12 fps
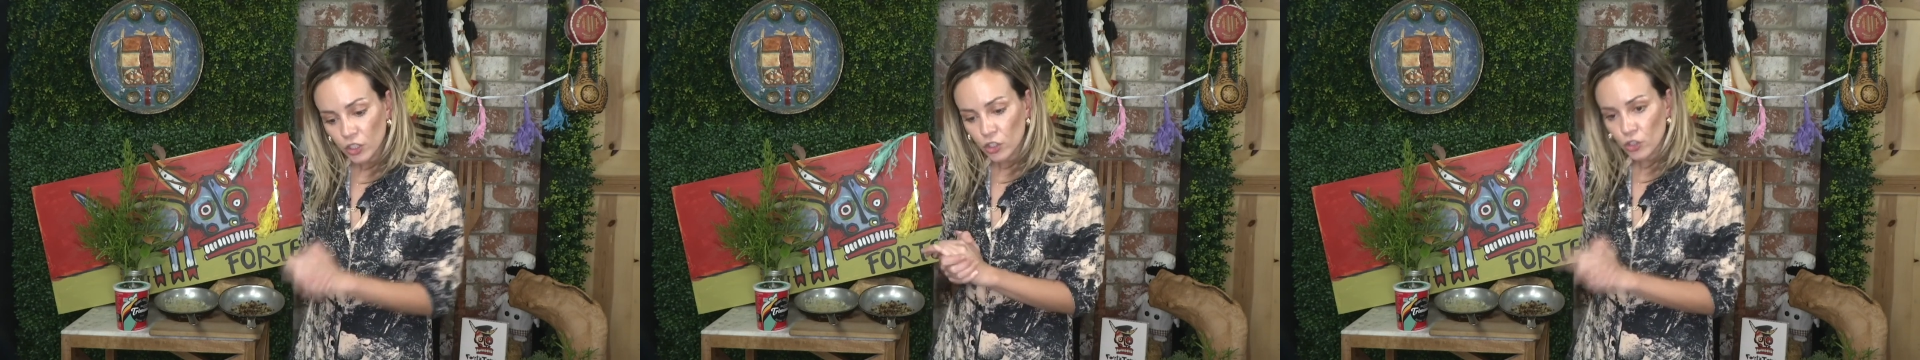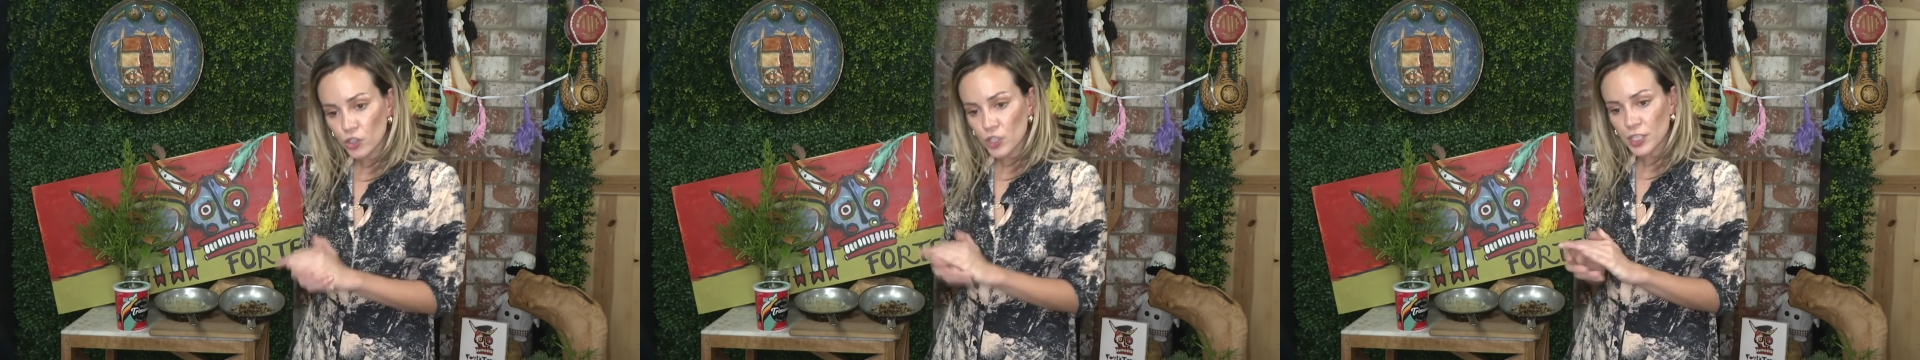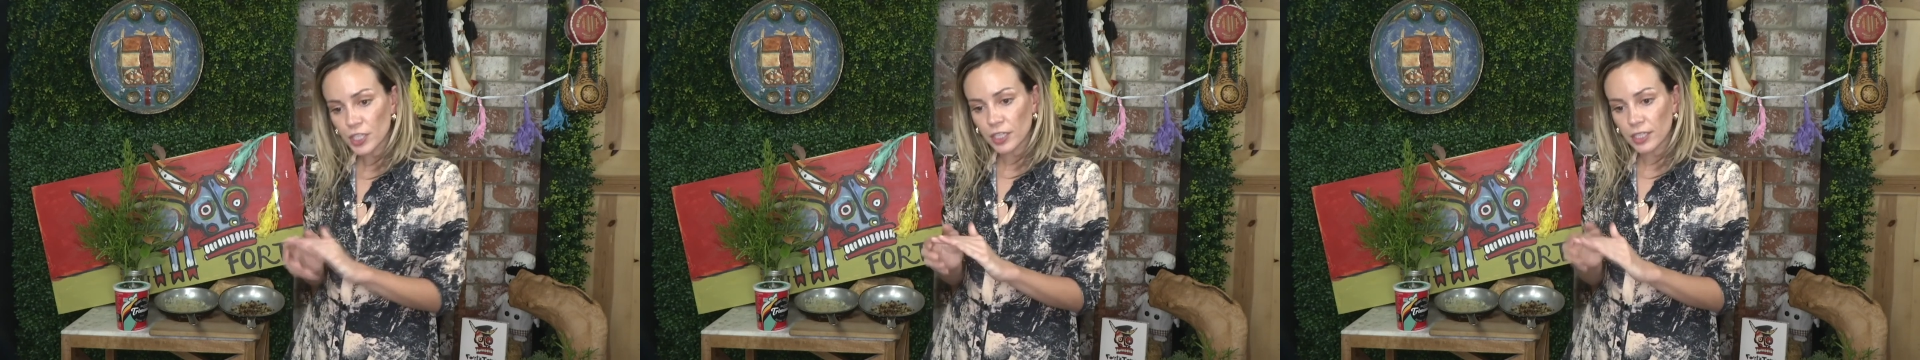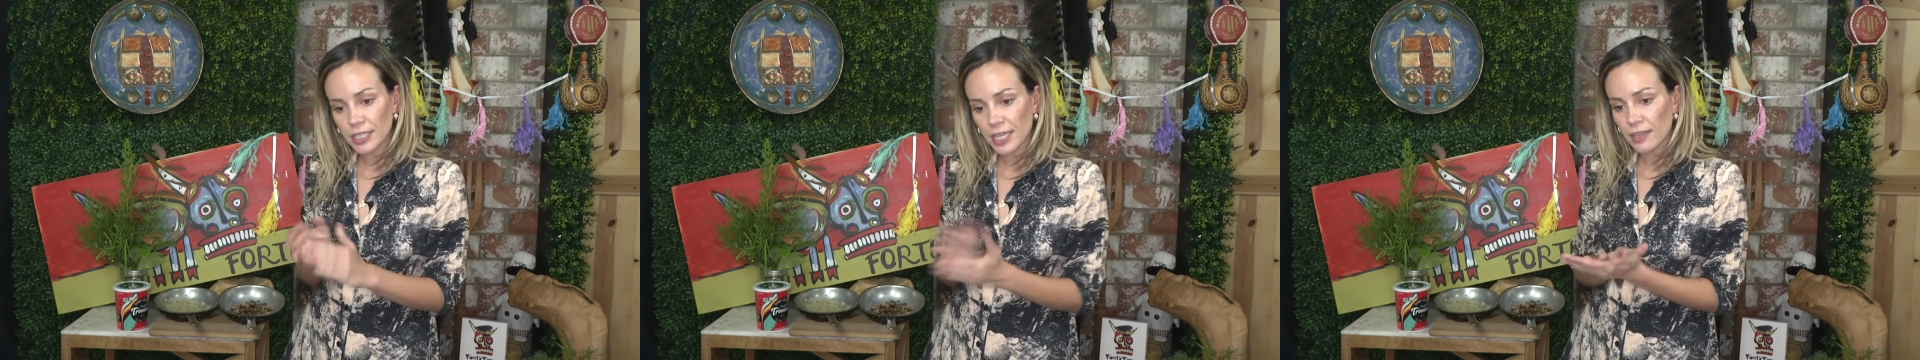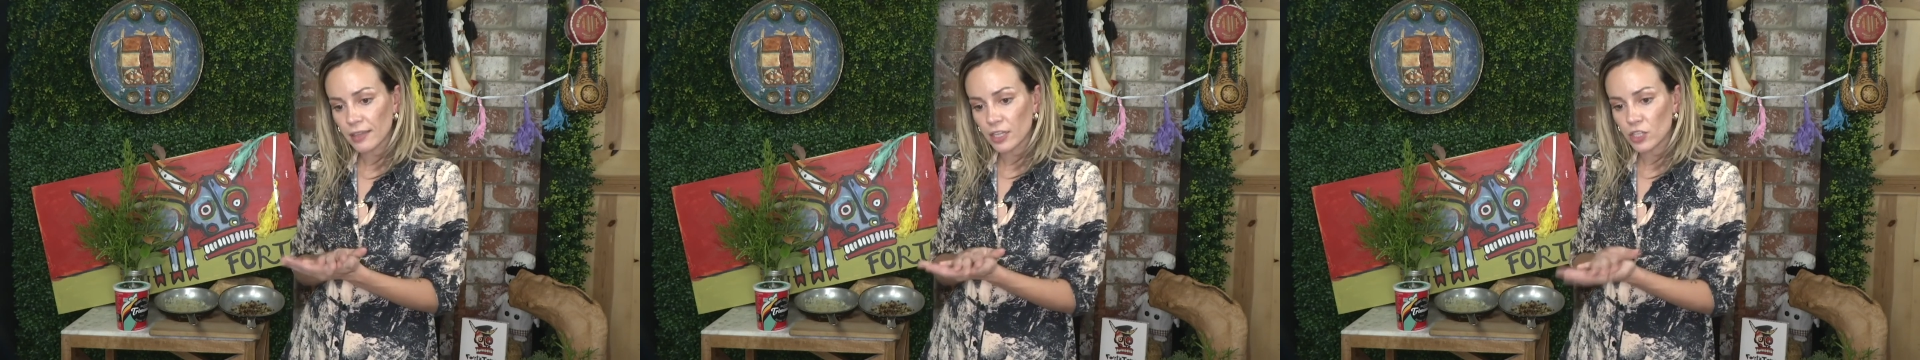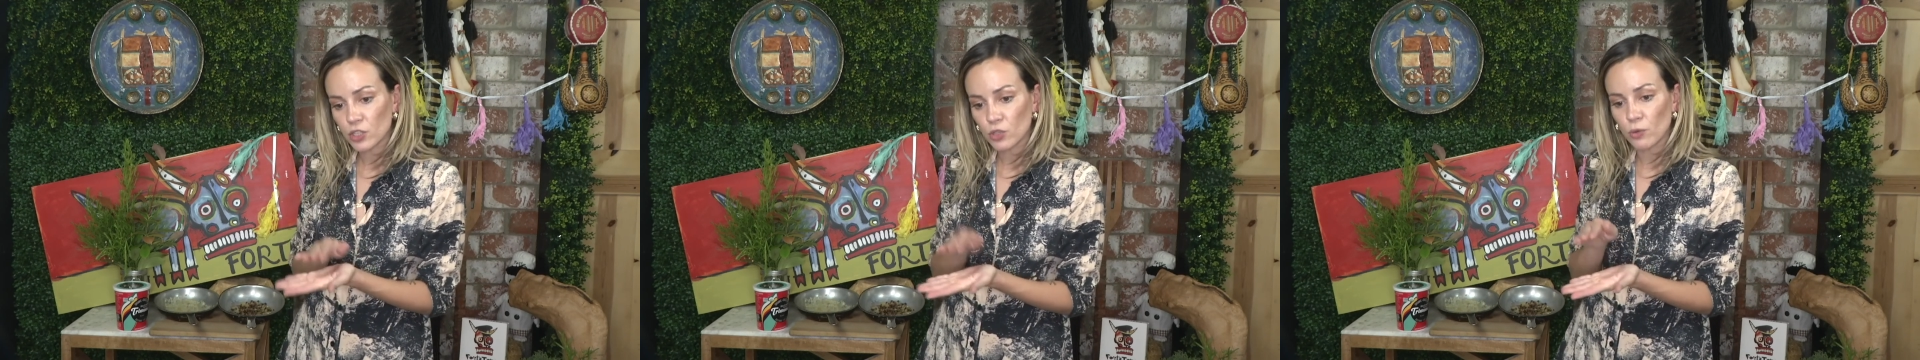you're just going to take
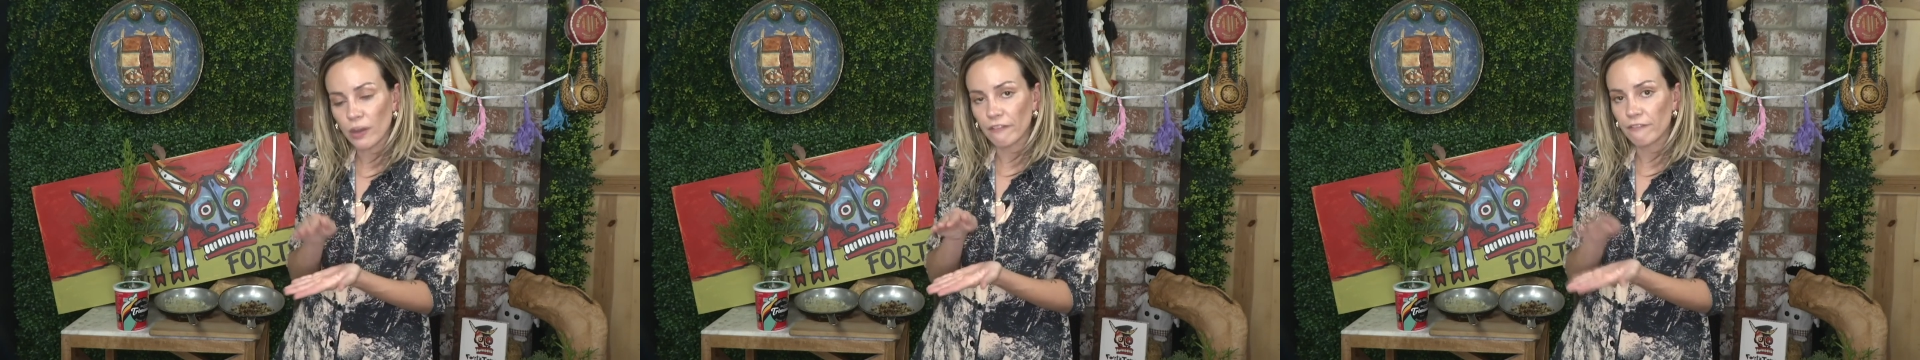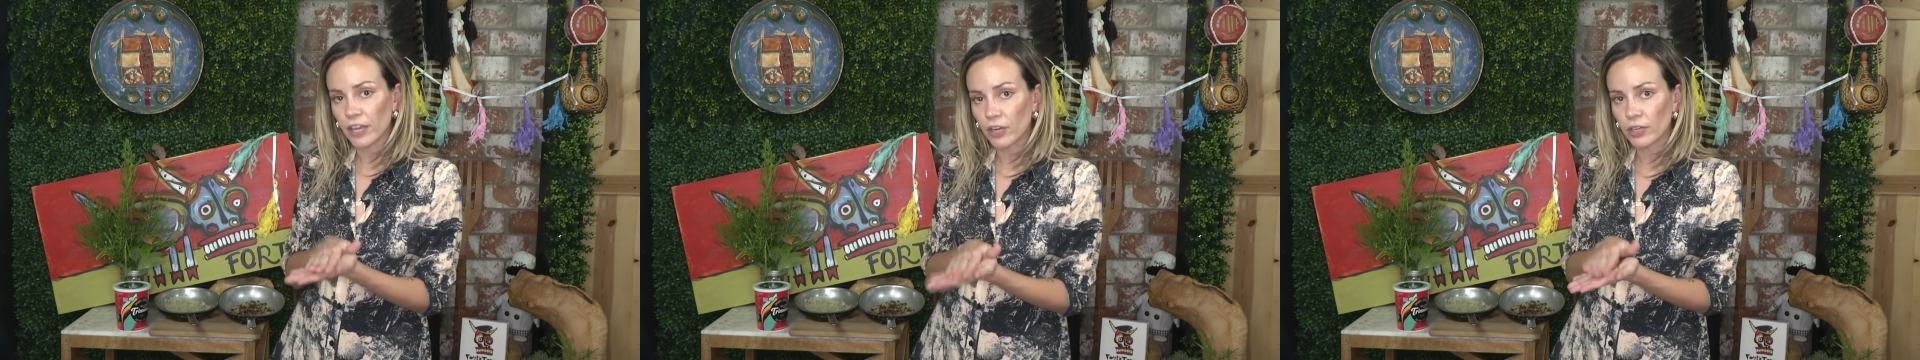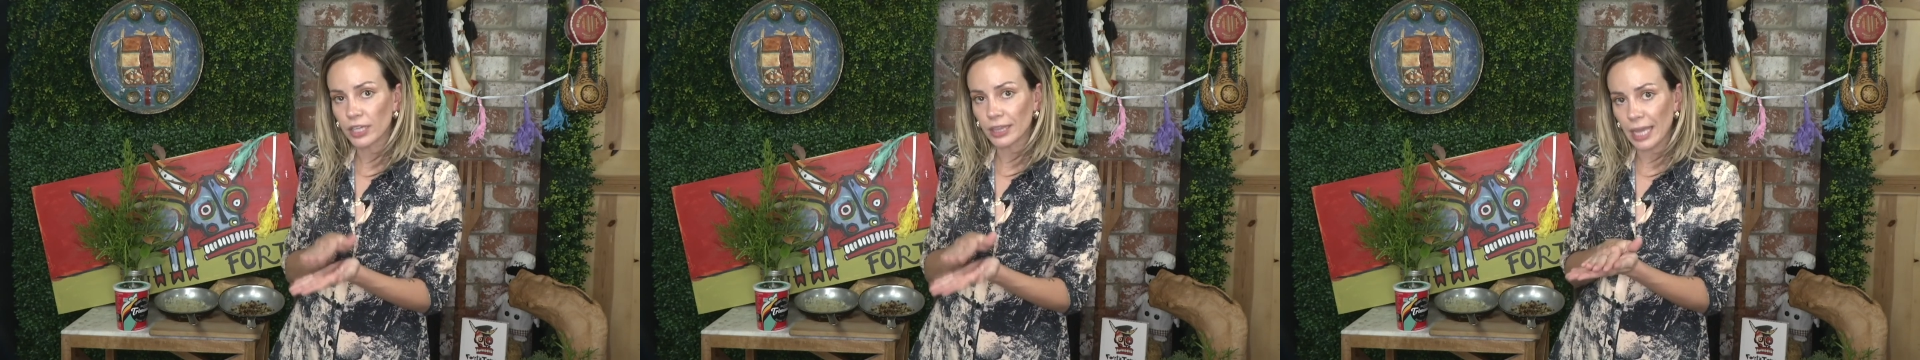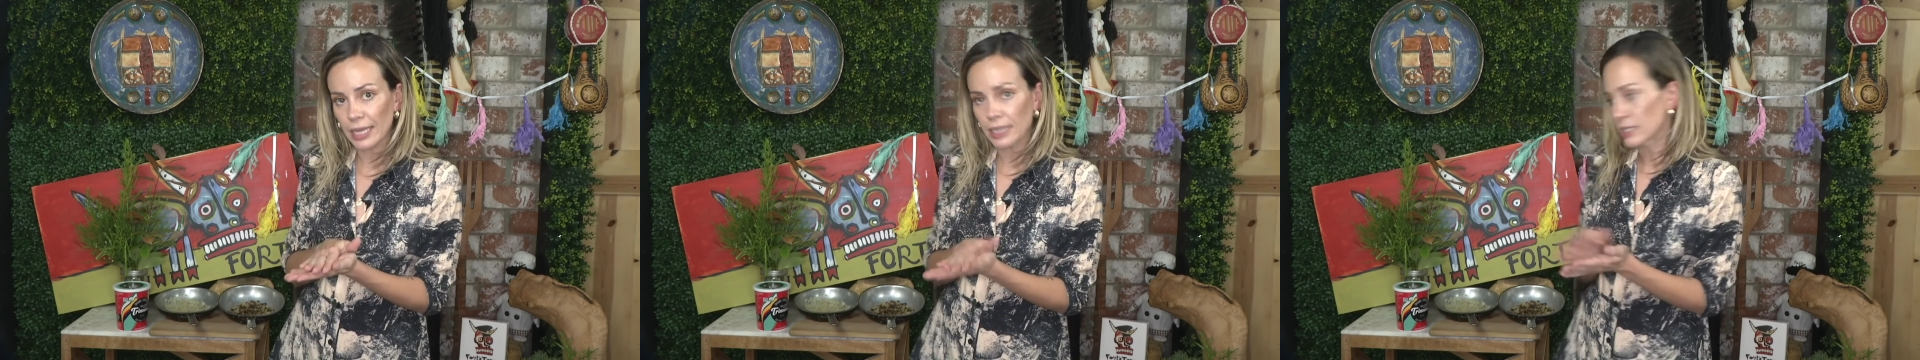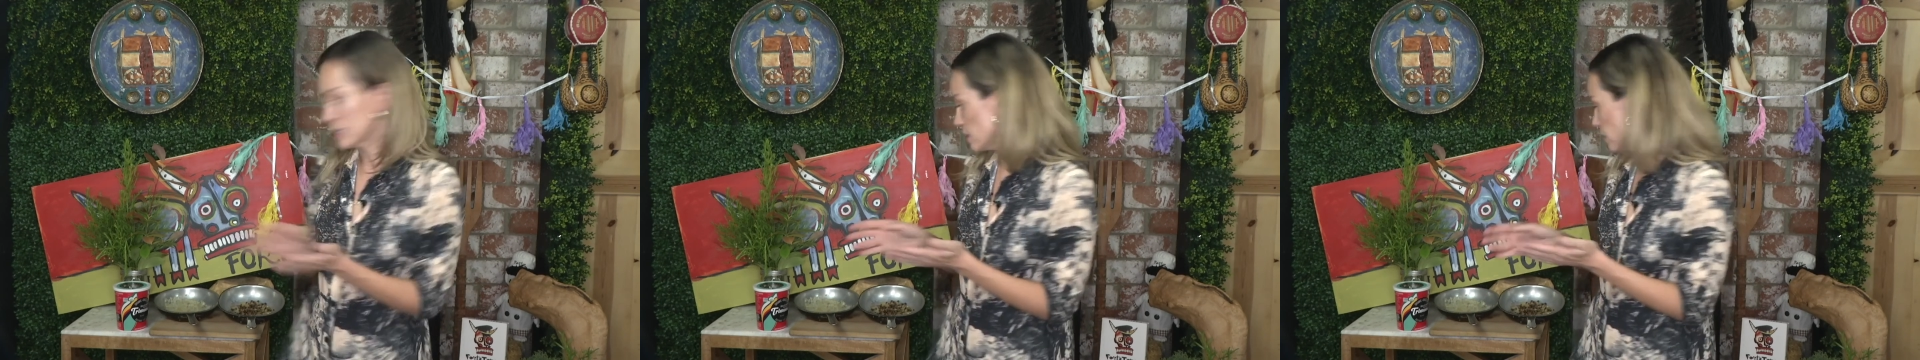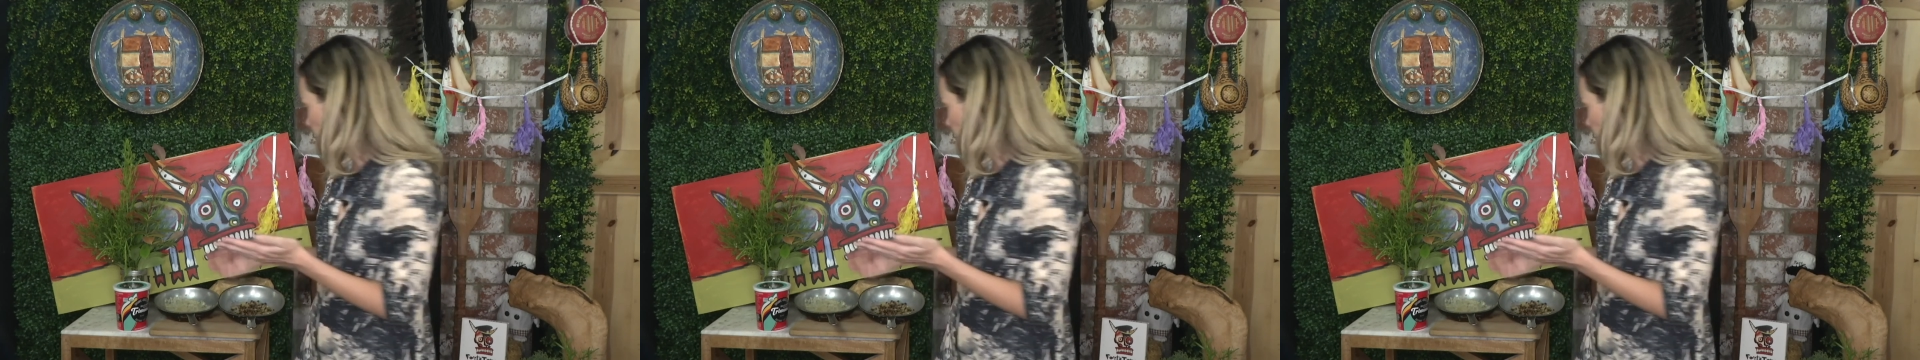that to a very light